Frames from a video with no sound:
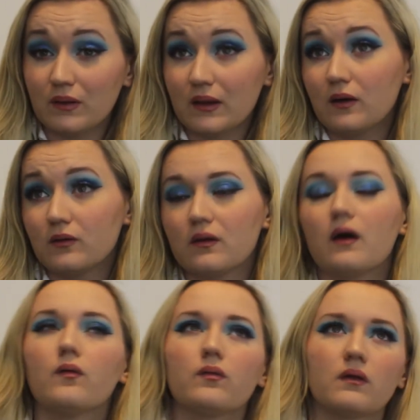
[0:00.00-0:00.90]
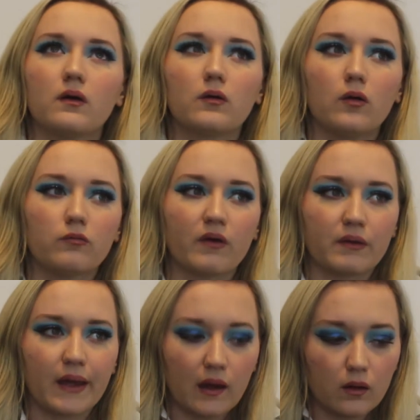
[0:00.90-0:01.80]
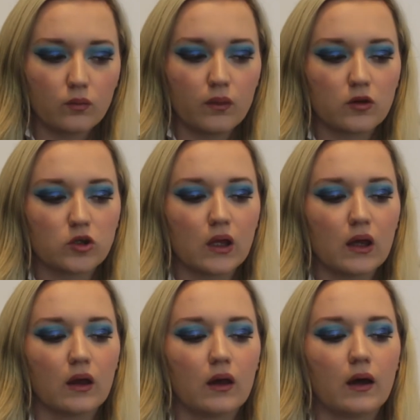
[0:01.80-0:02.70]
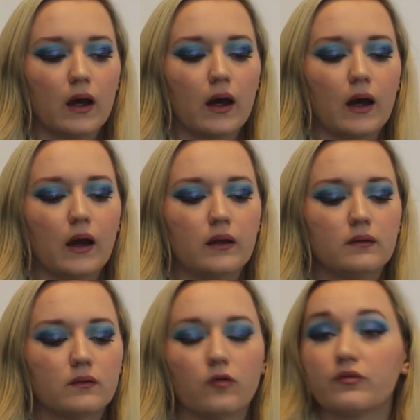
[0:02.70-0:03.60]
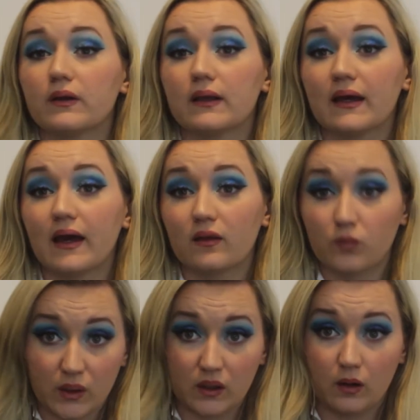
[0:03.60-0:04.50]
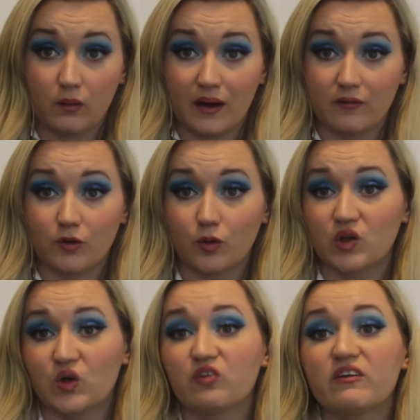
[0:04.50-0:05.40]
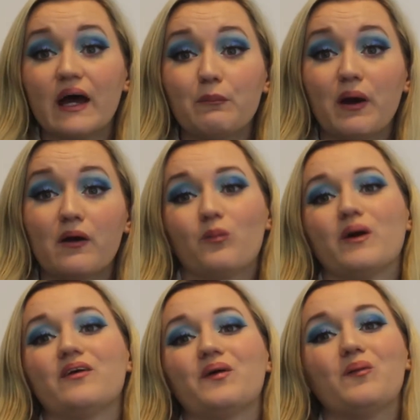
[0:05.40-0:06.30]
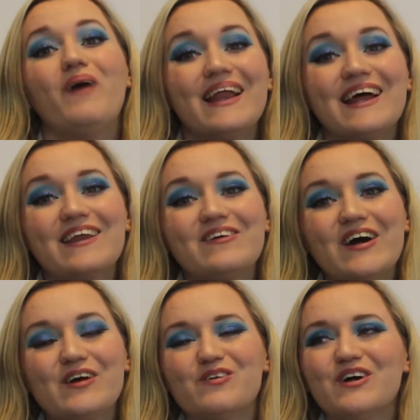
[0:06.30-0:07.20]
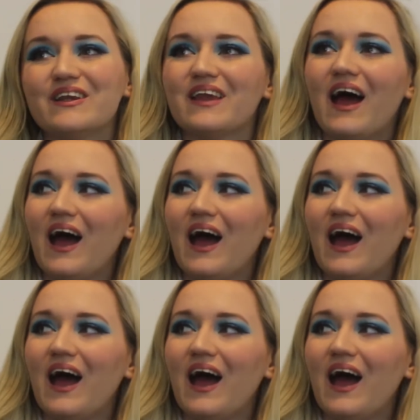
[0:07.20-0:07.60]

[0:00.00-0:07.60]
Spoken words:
loads. I also got very ill this year, and obviously, as we know, I have an on and off stammer and we're doing well at the moment.